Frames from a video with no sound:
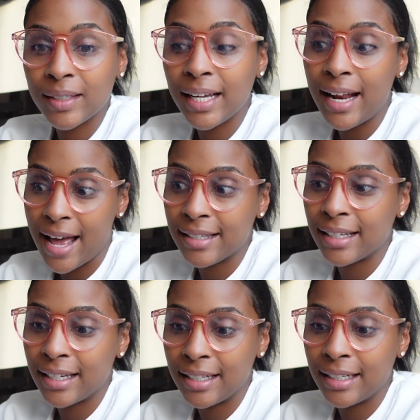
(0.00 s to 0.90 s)
It has to
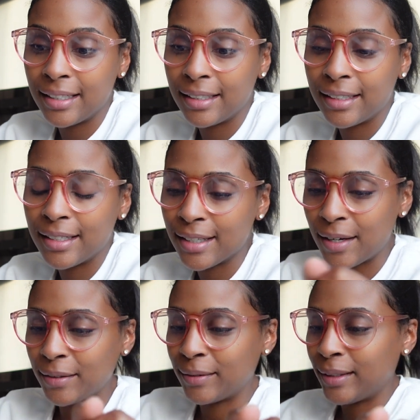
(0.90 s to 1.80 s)
get done. So
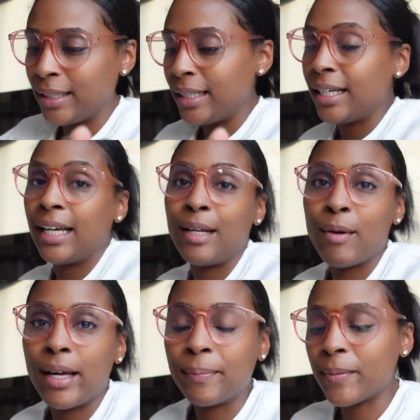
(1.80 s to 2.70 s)

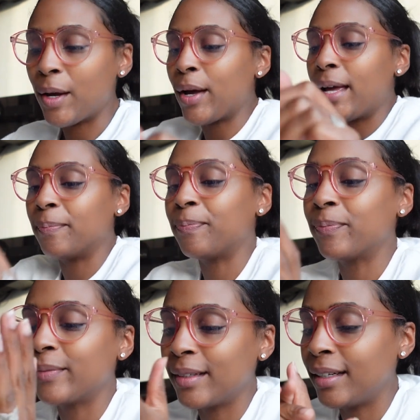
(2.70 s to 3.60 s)
anyway, okay.
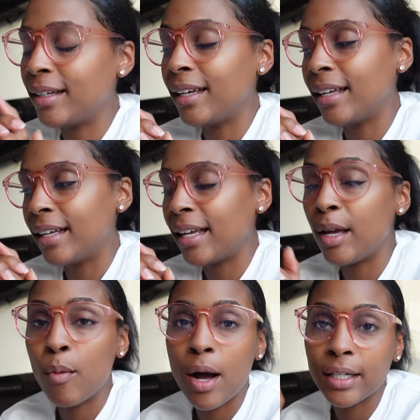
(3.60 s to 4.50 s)

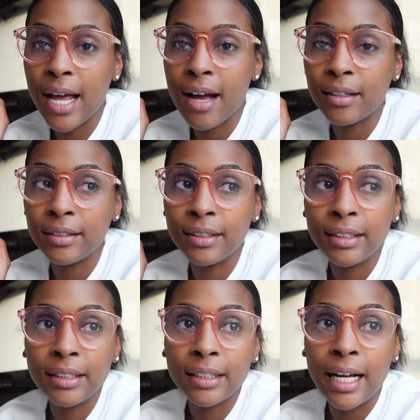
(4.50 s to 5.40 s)
He walked out.
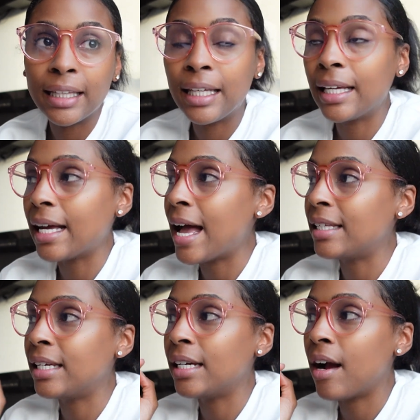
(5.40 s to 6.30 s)
I think
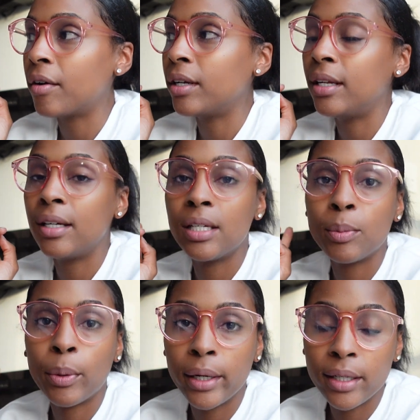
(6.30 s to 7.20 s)
Isaiah already did his
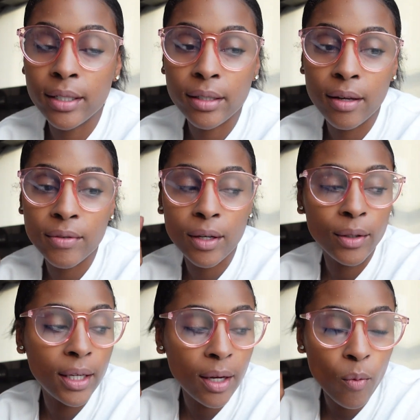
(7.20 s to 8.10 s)
prayer and stuff, so
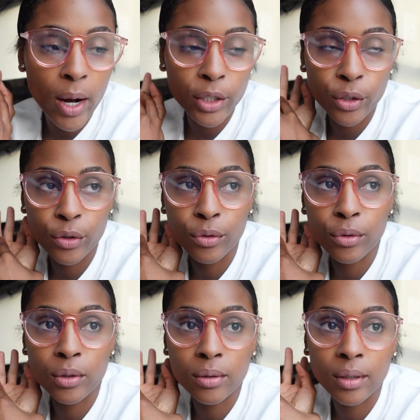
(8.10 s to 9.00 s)
he can watch
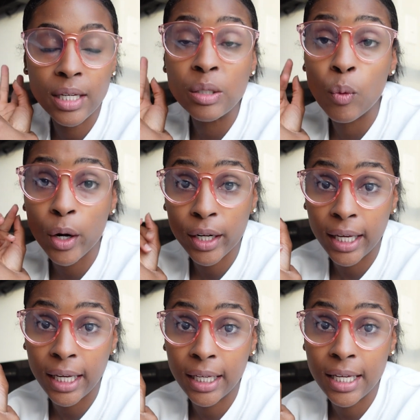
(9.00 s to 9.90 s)
Cruz. He's
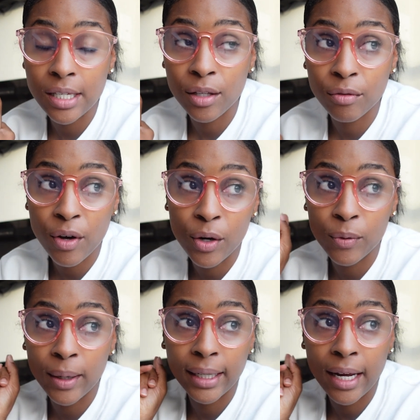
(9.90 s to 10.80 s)
working. He's on the
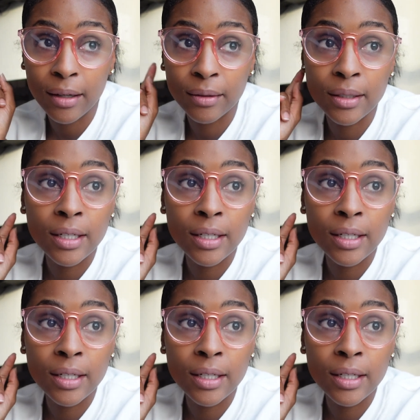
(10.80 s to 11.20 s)
phone right now.